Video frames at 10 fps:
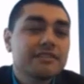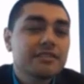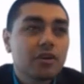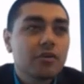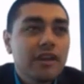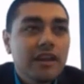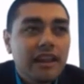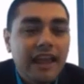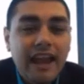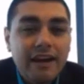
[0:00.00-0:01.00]
So
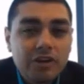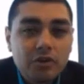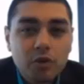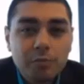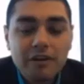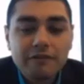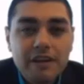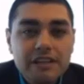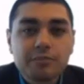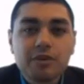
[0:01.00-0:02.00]
I have a group on
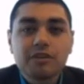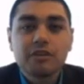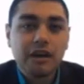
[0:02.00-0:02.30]
Facebook